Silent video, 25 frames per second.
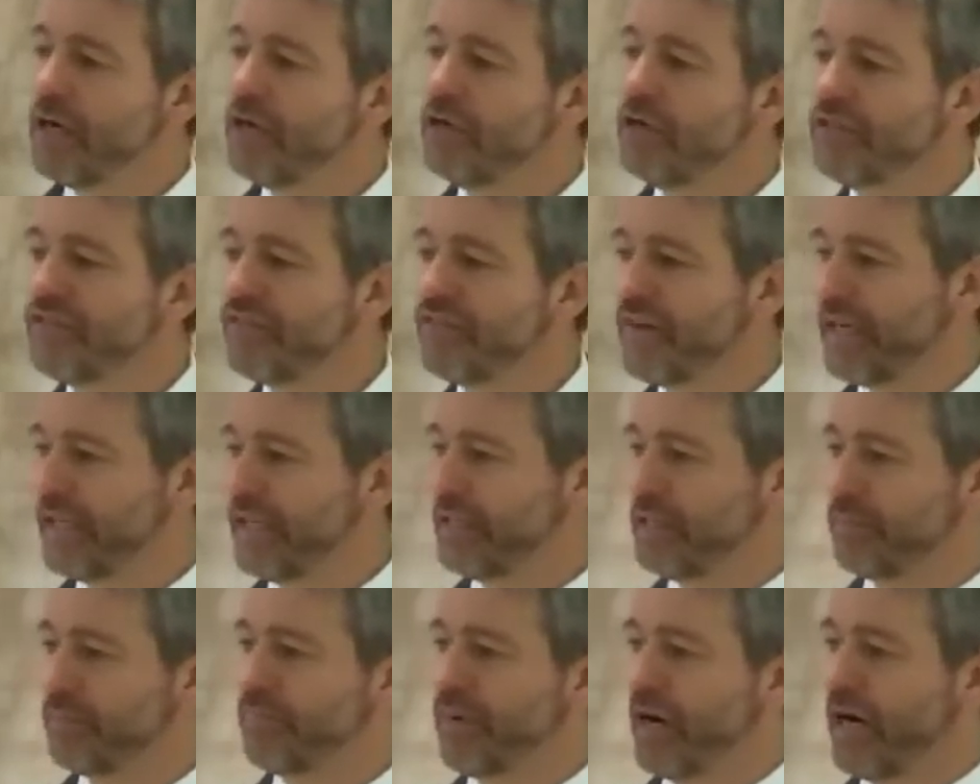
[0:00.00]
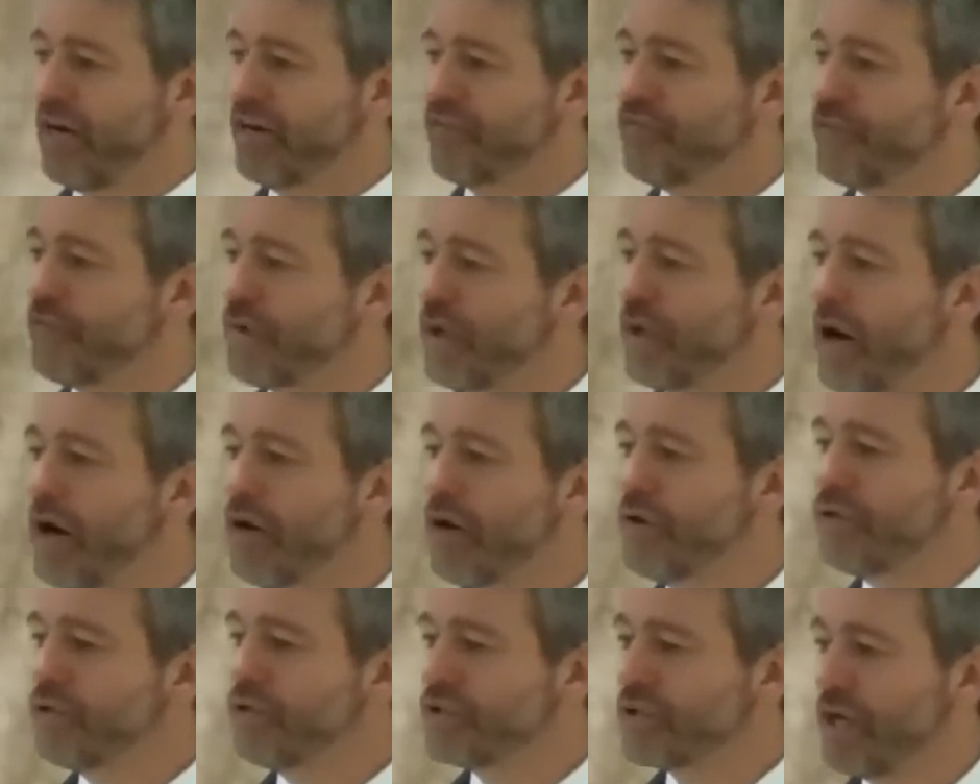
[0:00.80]
motivated by,
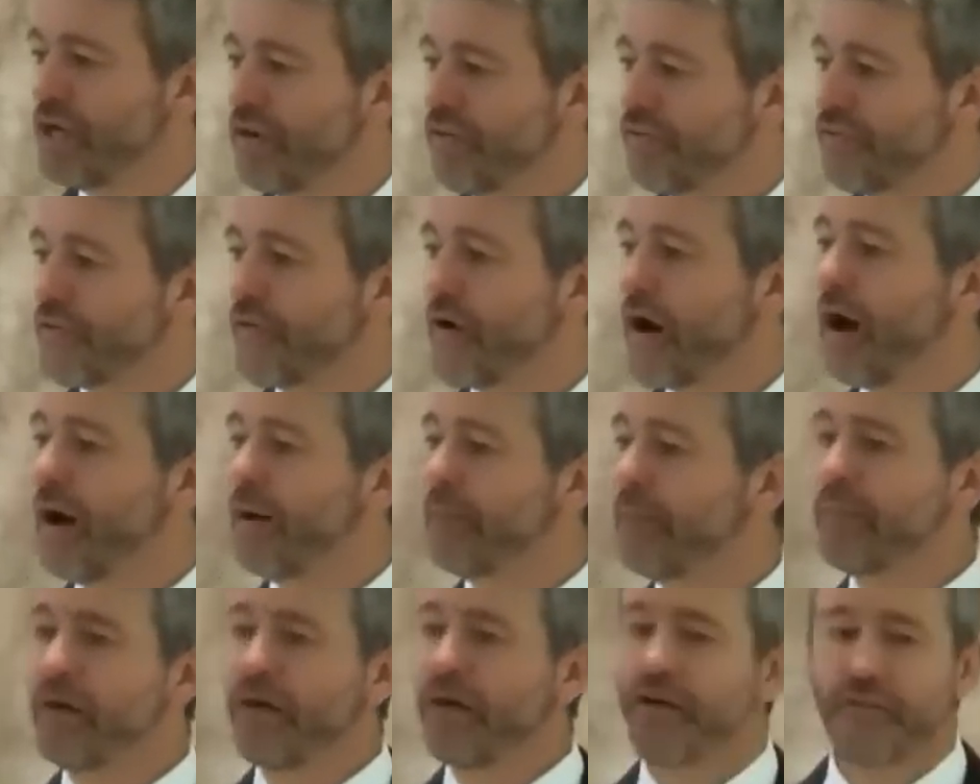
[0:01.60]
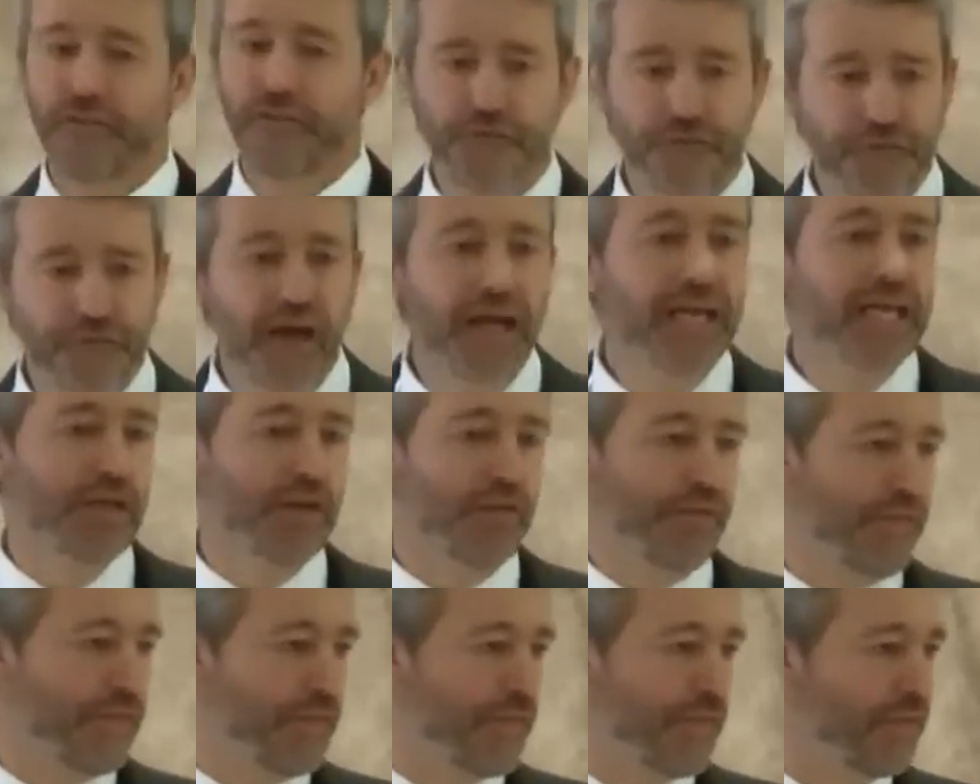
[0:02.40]
flows from
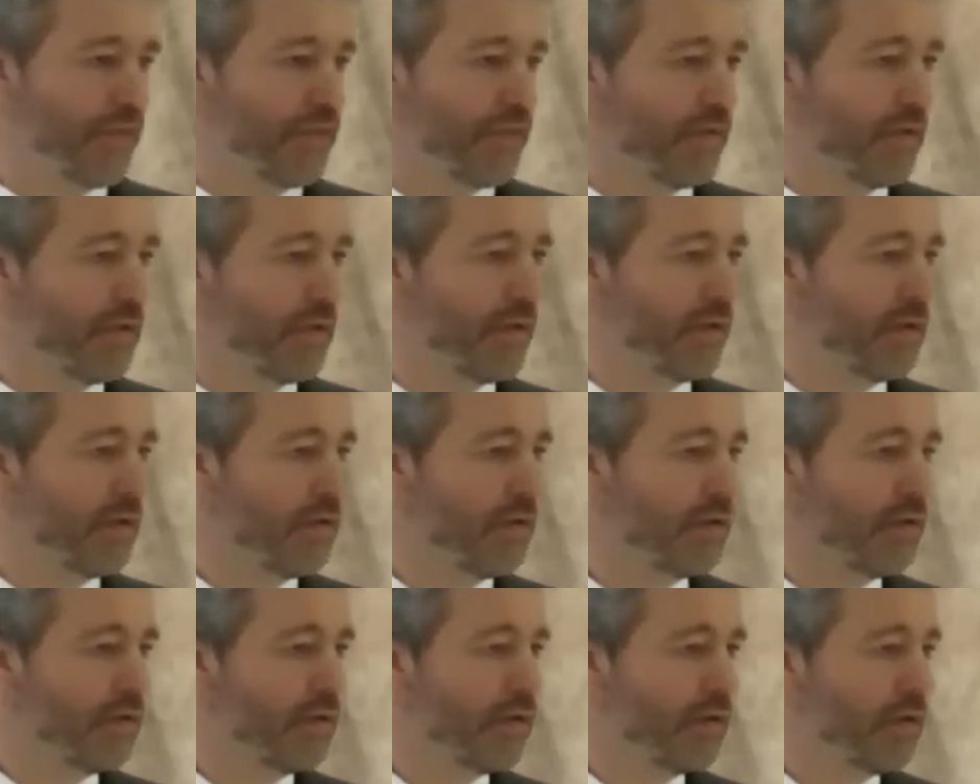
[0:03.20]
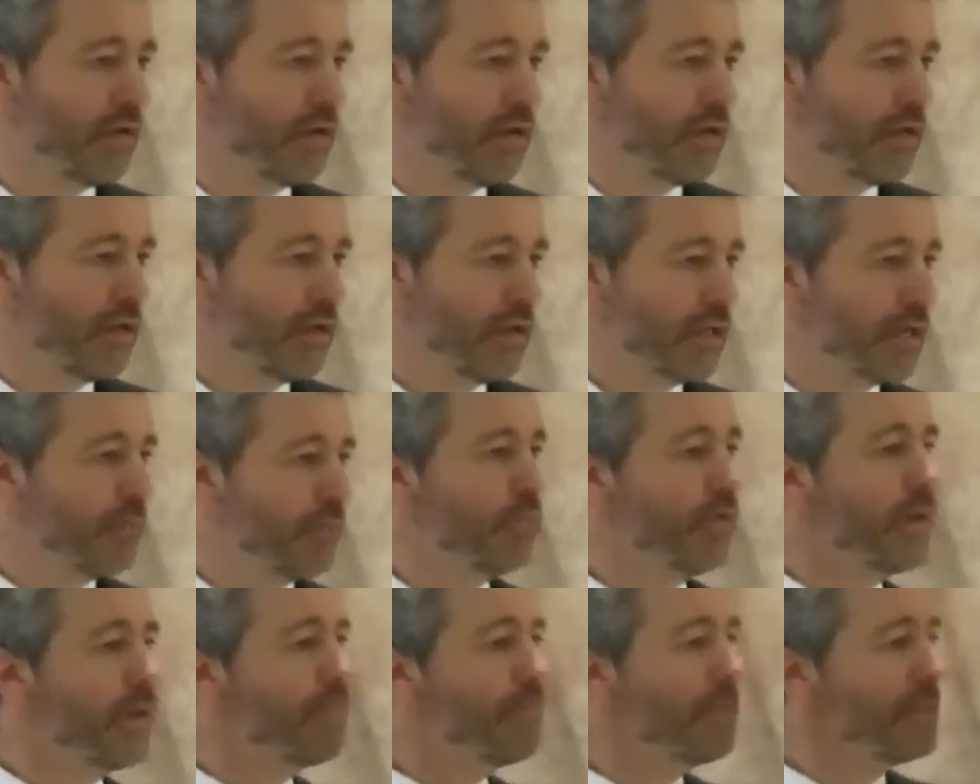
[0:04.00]
faith.
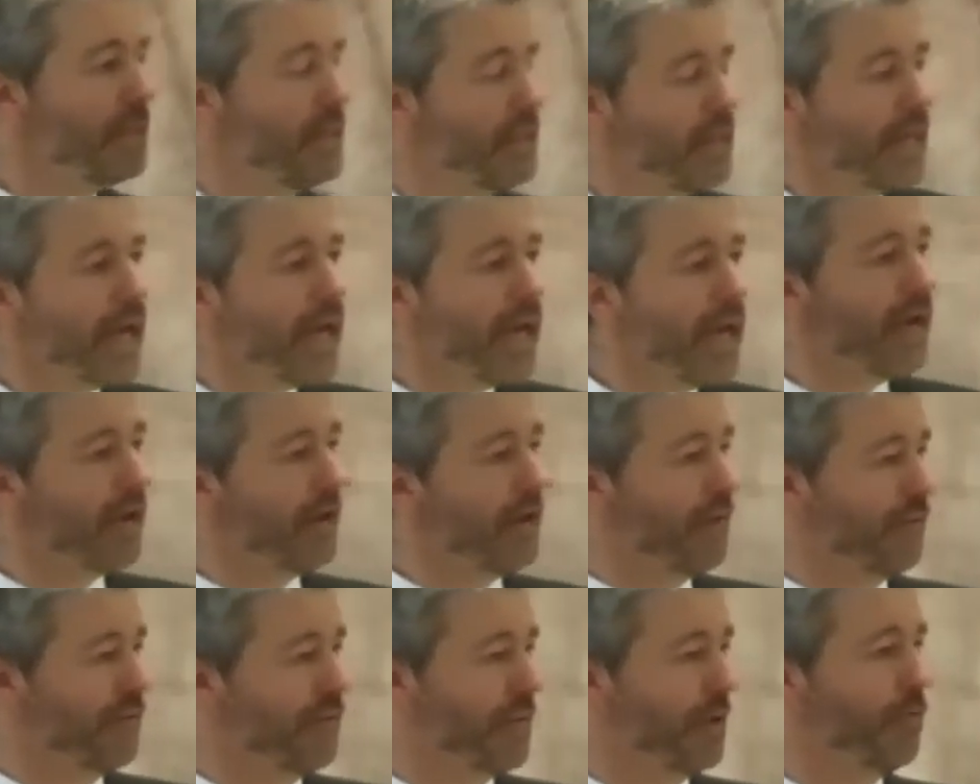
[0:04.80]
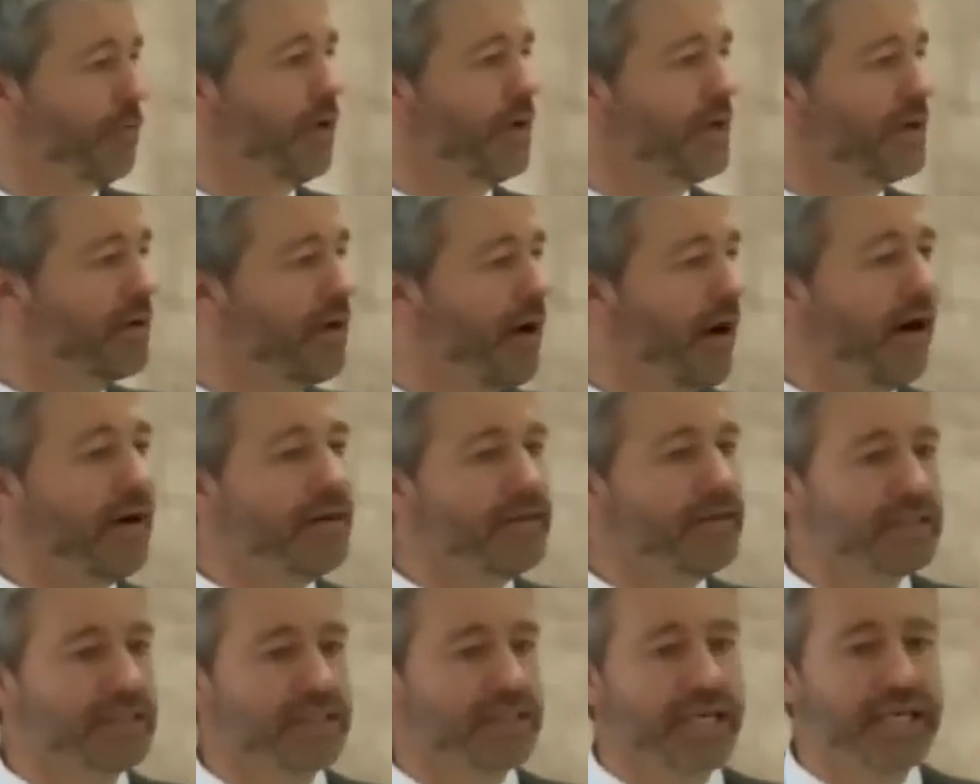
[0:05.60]
That we believe that what
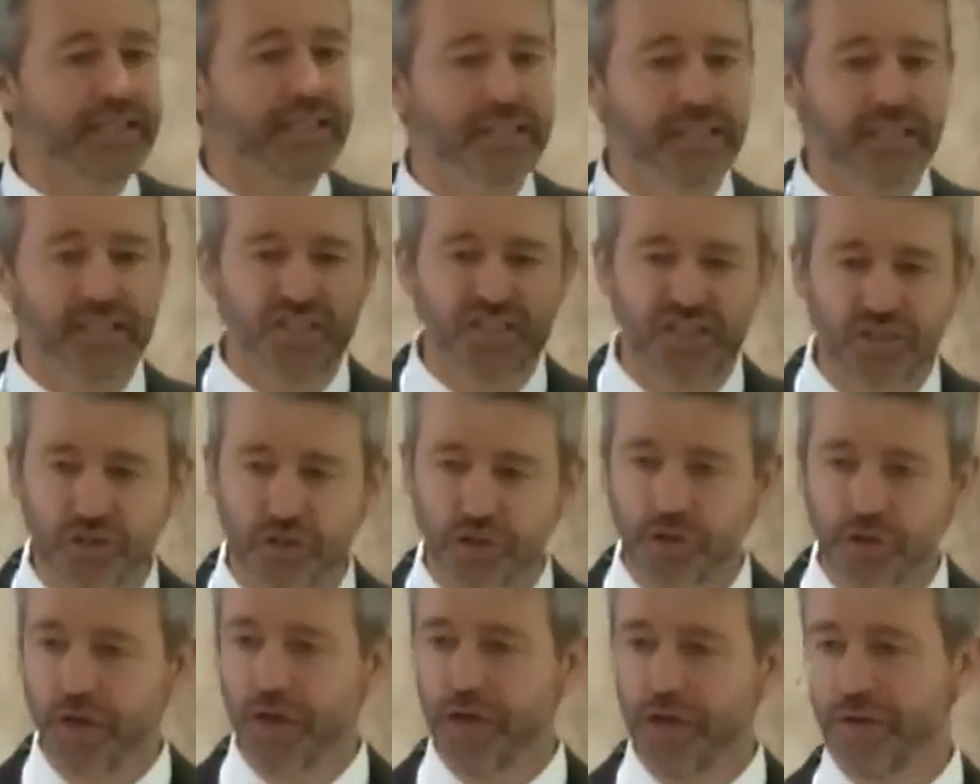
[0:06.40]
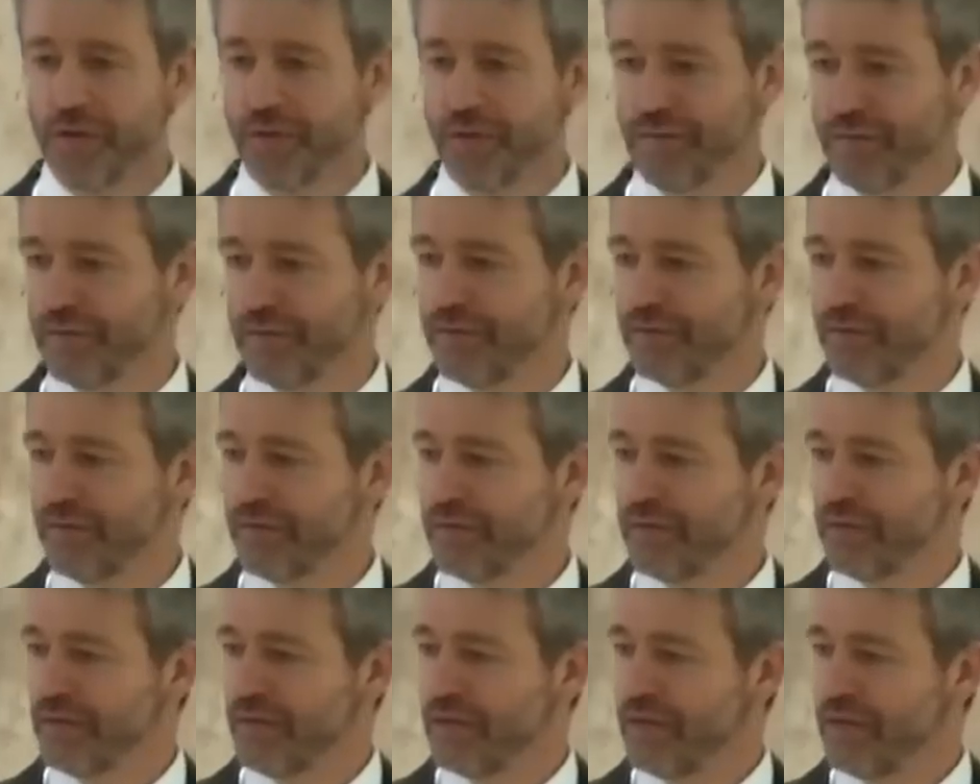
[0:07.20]
God says is true
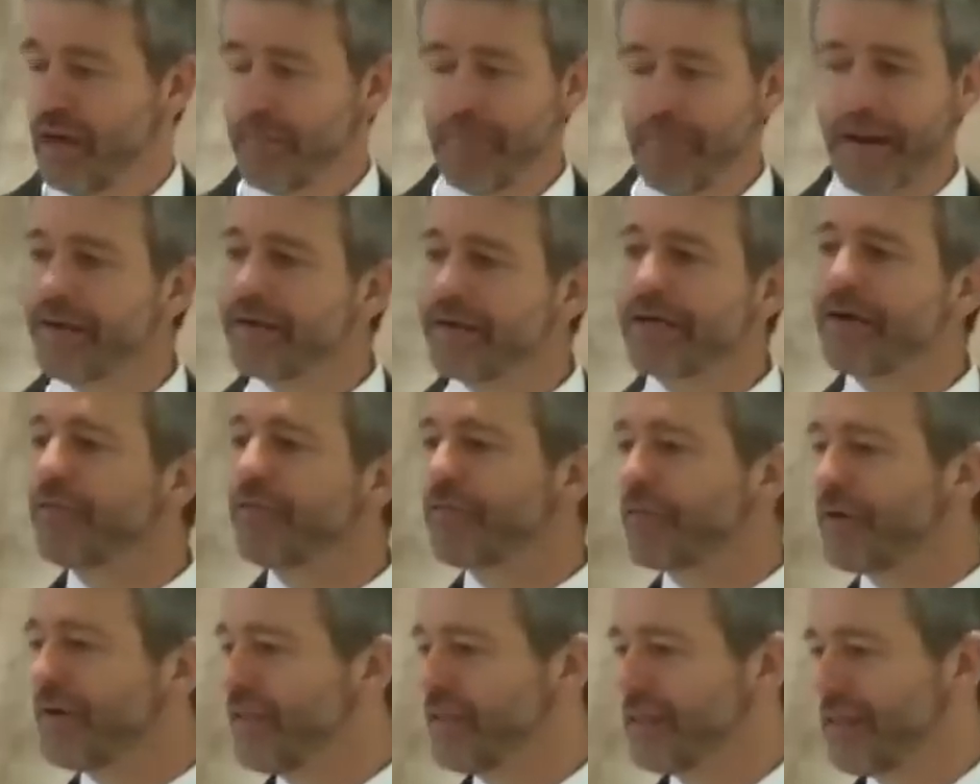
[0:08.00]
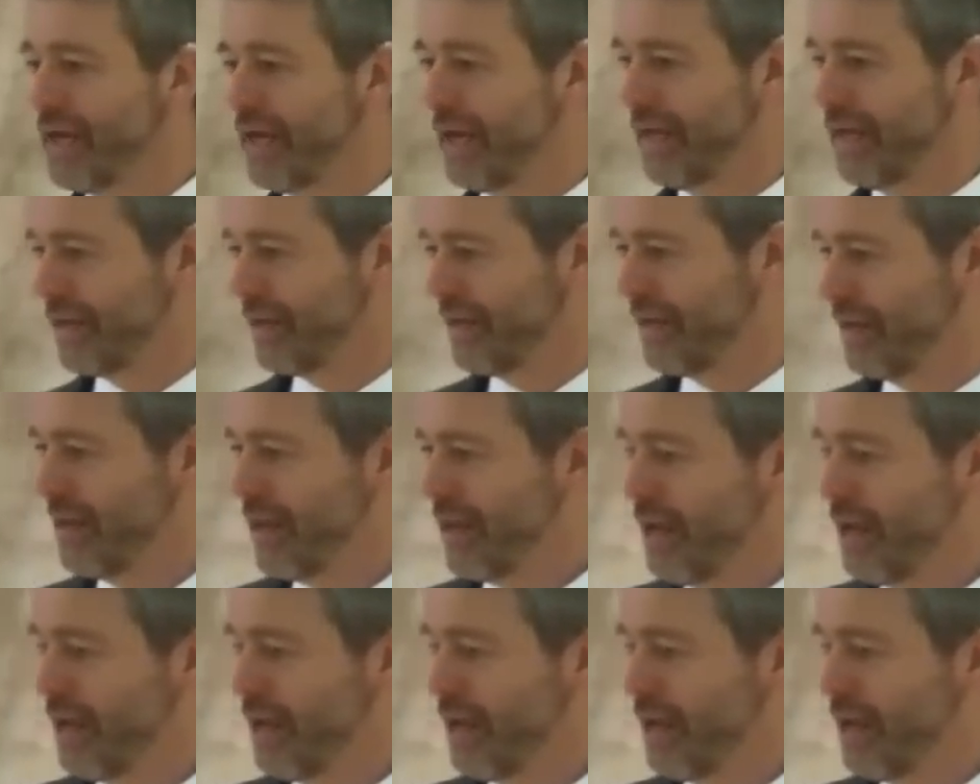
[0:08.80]
about everything.